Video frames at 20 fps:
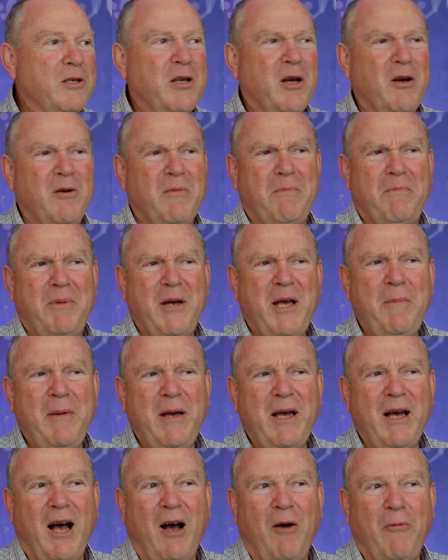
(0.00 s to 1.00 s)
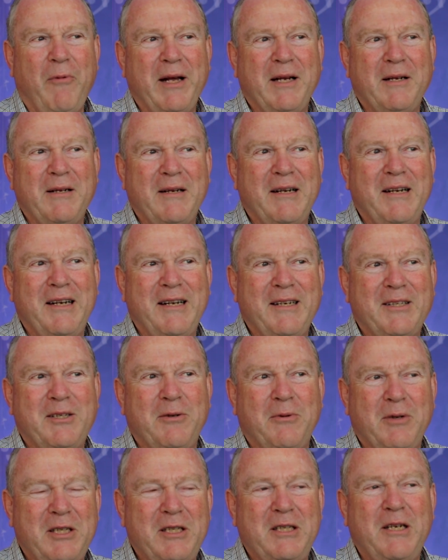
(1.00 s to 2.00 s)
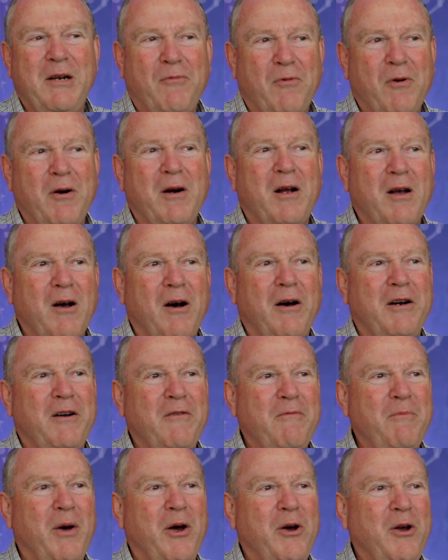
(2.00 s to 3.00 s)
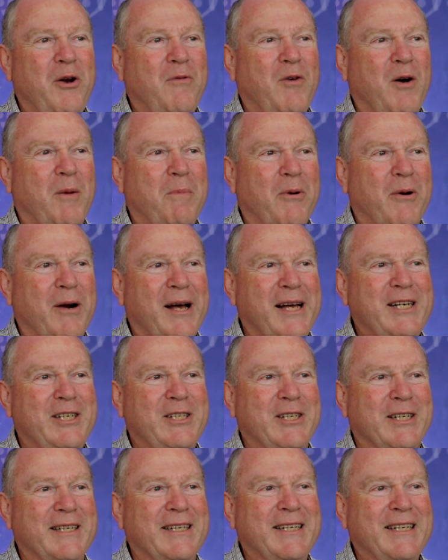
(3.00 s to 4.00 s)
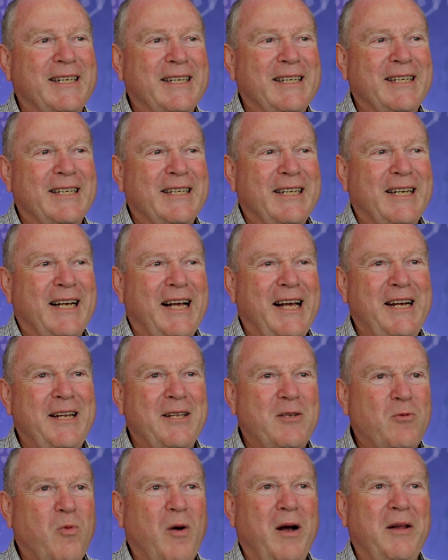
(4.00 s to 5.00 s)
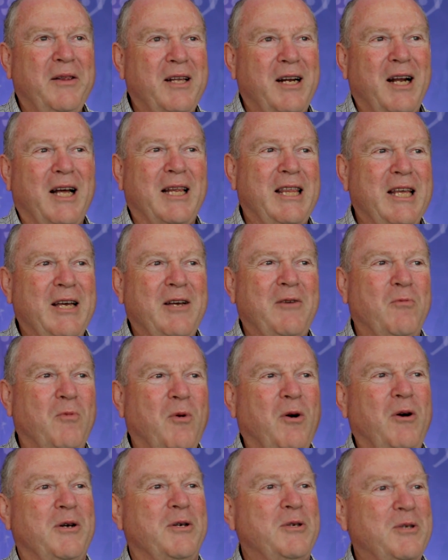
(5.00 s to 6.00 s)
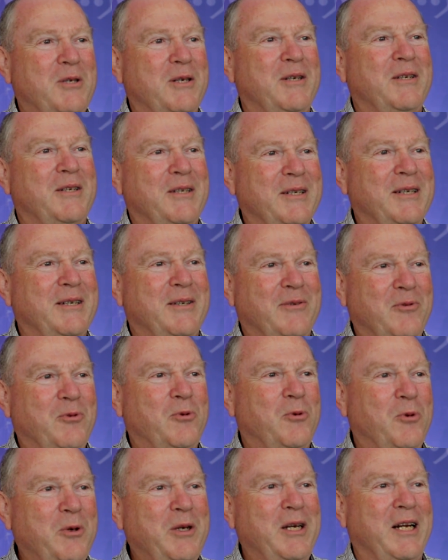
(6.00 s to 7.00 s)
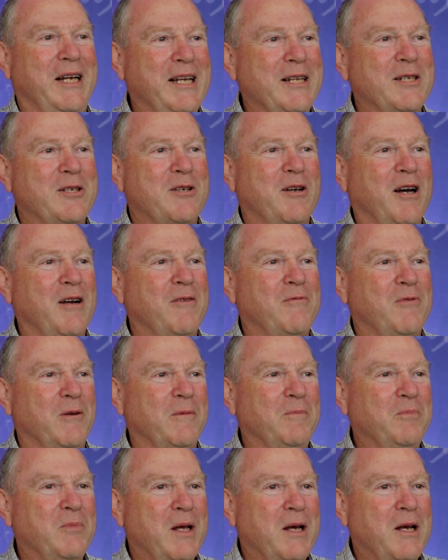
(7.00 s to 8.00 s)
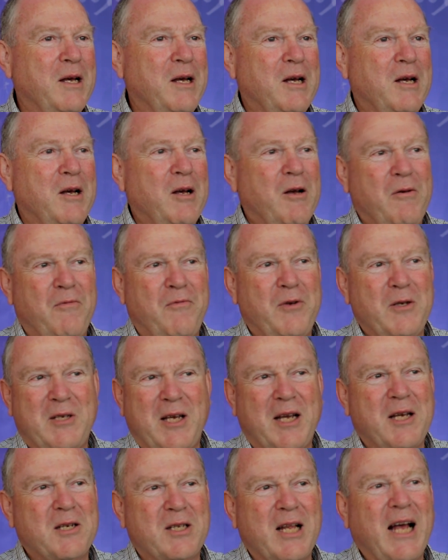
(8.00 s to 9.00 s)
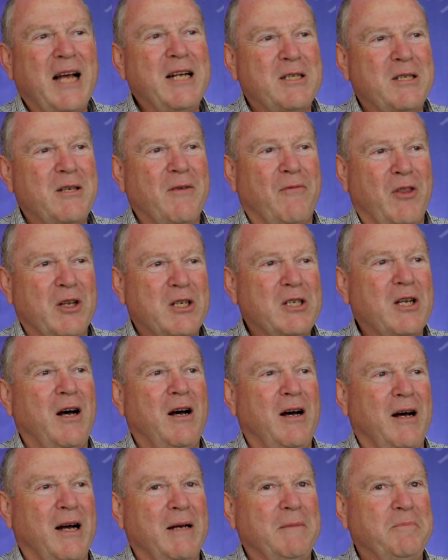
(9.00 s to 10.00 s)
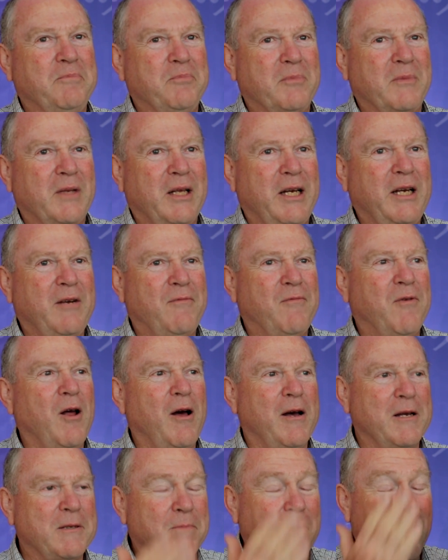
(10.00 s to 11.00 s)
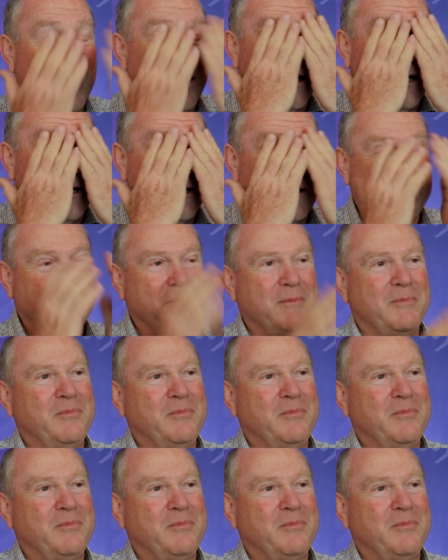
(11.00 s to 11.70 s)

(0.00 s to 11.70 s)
So B B R went to a different kind of mode of operation, and it's one that I think was really insightful. For six-eighths of the time, it flies blind.